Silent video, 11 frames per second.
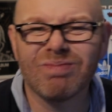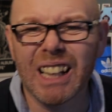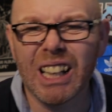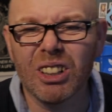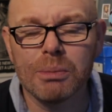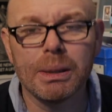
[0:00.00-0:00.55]
they
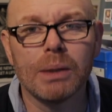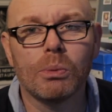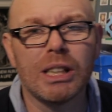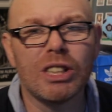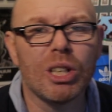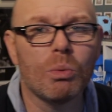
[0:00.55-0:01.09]
got a bit
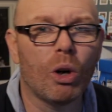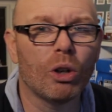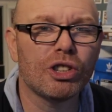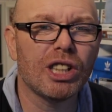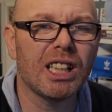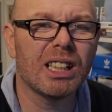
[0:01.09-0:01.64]

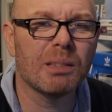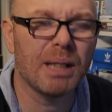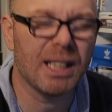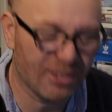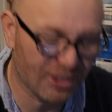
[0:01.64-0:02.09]
wishy-washy and a bit